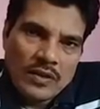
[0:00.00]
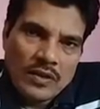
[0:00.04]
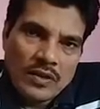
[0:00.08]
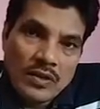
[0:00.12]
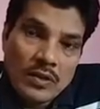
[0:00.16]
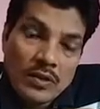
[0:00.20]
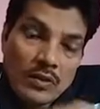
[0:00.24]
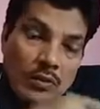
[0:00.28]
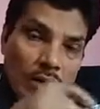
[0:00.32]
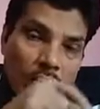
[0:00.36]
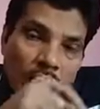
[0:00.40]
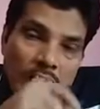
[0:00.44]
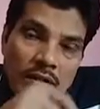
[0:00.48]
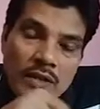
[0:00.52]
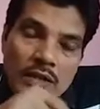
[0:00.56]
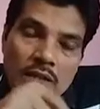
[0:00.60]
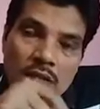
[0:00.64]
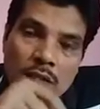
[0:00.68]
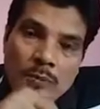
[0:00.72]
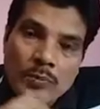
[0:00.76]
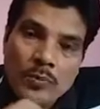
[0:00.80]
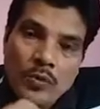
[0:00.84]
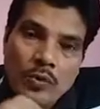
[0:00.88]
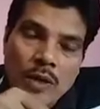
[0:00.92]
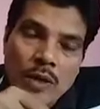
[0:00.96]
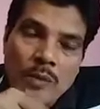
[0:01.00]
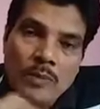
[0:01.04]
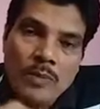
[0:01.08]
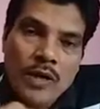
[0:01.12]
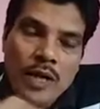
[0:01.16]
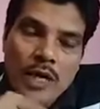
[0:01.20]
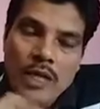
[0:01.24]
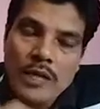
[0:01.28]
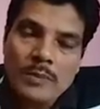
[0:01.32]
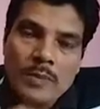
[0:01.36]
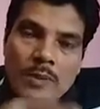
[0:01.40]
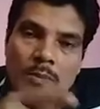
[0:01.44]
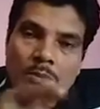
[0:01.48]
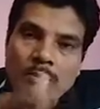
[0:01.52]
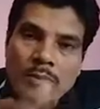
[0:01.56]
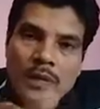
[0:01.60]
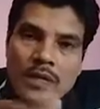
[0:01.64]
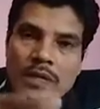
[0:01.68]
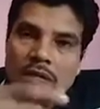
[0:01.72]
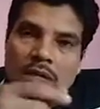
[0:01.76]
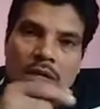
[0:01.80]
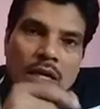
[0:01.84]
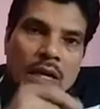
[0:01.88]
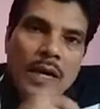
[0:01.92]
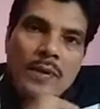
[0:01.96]
Why this poem has been
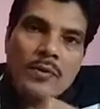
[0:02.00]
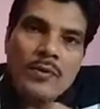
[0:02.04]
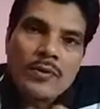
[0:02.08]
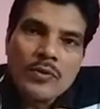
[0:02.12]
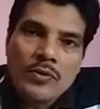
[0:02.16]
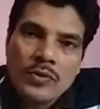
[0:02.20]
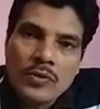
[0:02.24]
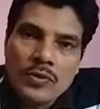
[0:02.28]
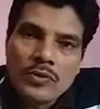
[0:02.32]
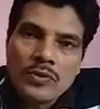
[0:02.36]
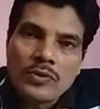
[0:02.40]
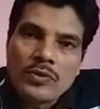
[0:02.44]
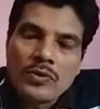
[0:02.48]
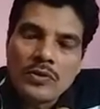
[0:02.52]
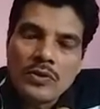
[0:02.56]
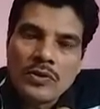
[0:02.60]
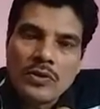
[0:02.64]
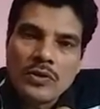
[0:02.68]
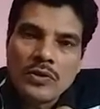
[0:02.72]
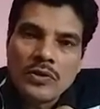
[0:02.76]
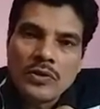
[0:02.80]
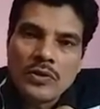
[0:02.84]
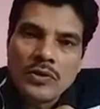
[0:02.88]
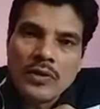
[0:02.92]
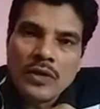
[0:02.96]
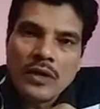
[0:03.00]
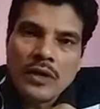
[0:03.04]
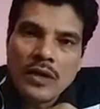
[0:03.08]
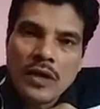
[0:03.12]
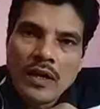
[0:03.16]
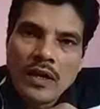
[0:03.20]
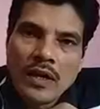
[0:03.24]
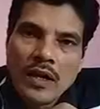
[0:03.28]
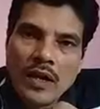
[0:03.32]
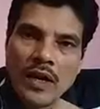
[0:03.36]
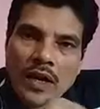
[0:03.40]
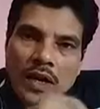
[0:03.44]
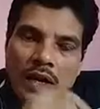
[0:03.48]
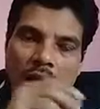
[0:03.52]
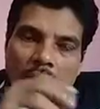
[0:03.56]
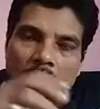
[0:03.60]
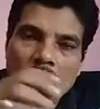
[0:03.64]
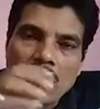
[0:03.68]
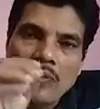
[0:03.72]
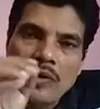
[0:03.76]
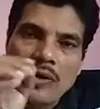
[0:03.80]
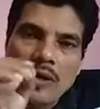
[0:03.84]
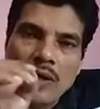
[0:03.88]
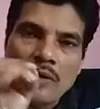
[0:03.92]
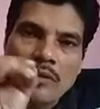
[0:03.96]
prescribed to you? Have
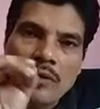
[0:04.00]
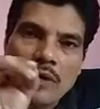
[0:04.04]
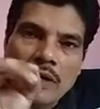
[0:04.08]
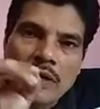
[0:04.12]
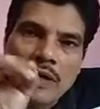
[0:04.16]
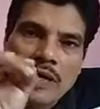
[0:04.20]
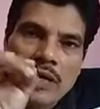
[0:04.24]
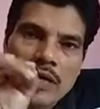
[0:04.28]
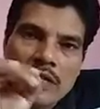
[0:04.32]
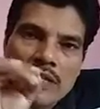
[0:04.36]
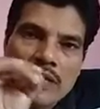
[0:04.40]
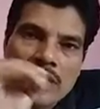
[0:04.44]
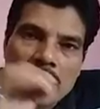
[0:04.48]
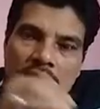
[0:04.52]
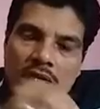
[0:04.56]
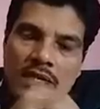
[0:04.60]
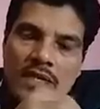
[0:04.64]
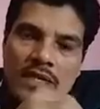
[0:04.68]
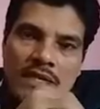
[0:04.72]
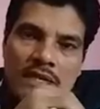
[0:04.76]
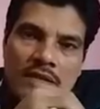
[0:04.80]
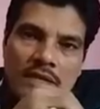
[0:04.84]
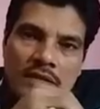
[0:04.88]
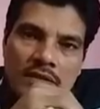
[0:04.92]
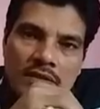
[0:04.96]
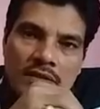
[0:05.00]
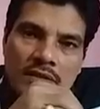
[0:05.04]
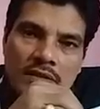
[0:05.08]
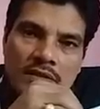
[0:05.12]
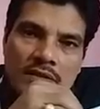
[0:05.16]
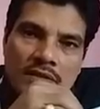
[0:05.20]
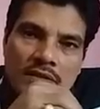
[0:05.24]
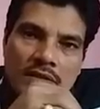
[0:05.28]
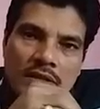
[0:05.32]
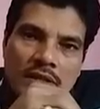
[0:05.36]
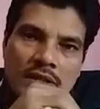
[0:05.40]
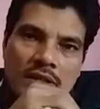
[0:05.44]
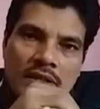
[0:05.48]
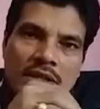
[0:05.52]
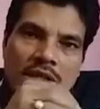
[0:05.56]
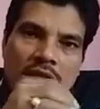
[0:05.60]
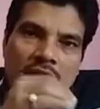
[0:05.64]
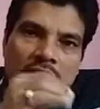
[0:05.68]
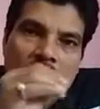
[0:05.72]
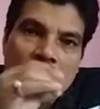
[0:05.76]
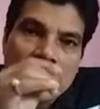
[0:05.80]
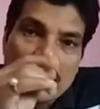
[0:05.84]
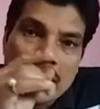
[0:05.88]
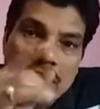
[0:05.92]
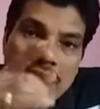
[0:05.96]
you ever considered it?
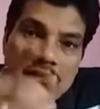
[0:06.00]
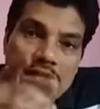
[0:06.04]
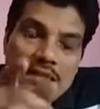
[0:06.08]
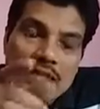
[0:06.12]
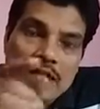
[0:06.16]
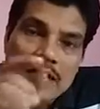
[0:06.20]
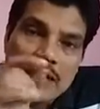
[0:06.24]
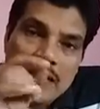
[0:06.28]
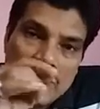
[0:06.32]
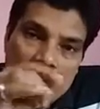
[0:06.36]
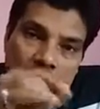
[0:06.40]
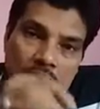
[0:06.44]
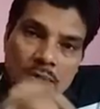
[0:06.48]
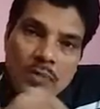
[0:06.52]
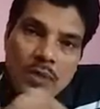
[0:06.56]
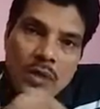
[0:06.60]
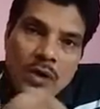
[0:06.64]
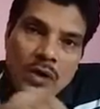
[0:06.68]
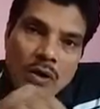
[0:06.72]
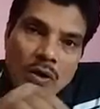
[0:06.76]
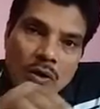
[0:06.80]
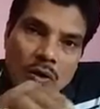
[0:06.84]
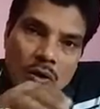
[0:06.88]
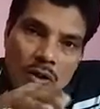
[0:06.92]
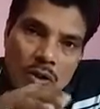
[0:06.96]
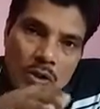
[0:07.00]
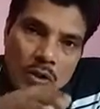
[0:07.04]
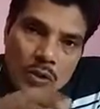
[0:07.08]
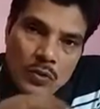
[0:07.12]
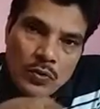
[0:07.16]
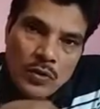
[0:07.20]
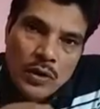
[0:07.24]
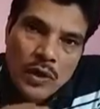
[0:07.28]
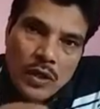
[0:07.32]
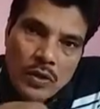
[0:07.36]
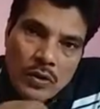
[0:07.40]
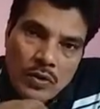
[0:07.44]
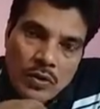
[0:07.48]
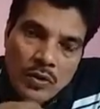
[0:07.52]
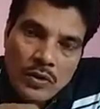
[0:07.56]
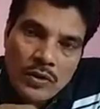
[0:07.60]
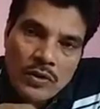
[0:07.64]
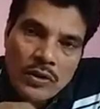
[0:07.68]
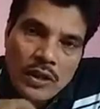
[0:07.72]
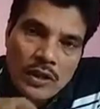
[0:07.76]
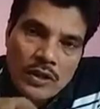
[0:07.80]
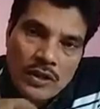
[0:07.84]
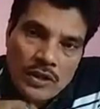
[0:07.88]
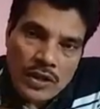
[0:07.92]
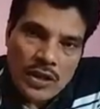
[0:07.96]
Yes, it is because you are on
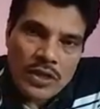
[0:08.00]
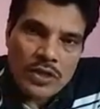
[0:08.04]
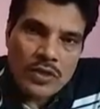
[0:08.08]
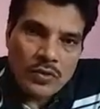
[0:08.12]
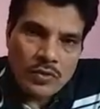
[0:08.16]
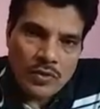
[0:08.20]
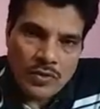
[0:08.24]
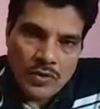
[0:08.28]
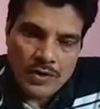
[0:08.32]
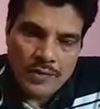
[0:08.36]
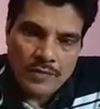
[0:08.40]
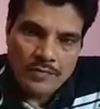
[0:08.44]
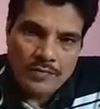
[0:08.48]
the threshold.